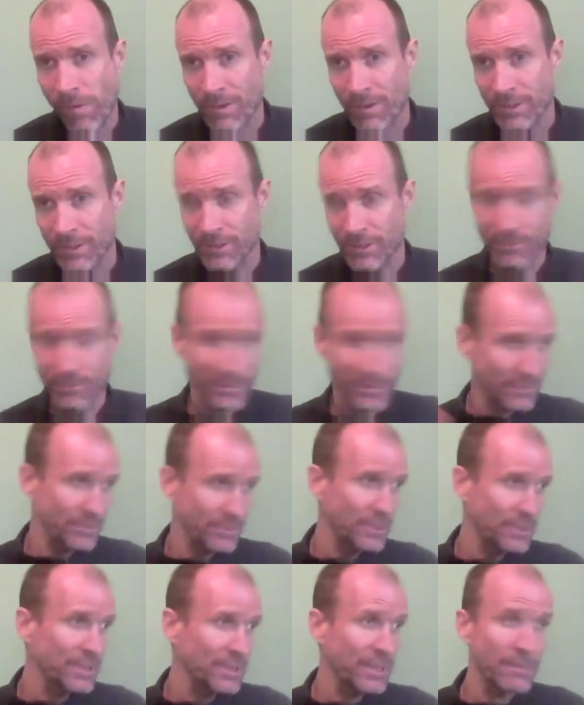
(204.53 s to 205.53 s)
you
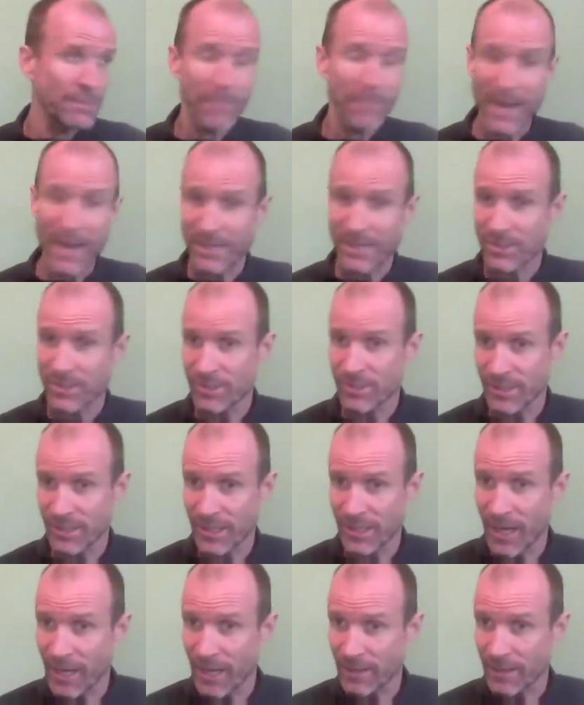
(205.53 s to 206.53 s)
can get a master's in
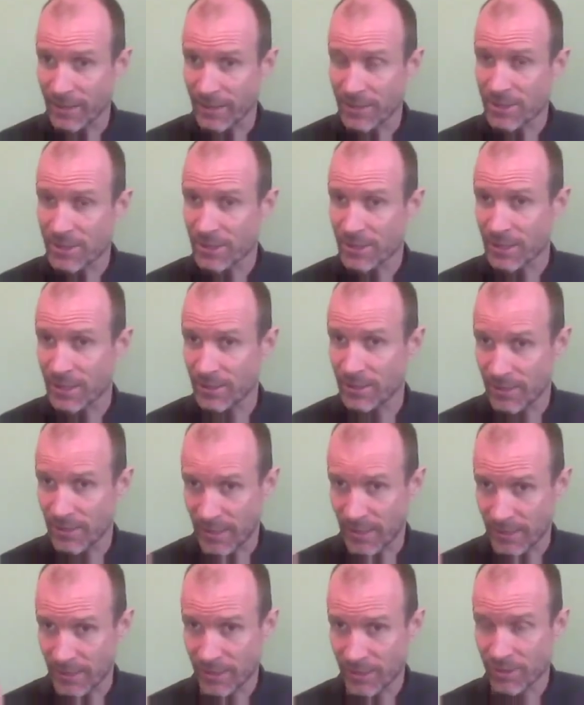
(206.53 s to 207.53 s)
college and you
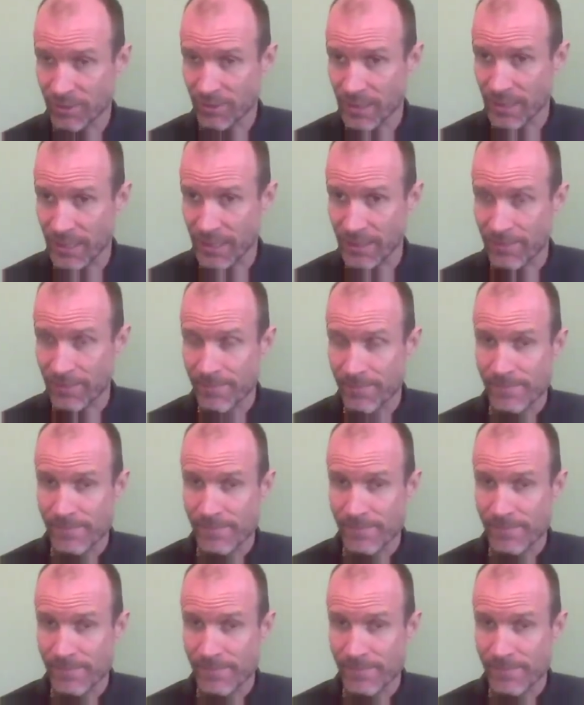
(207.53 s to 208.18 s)
get a degree.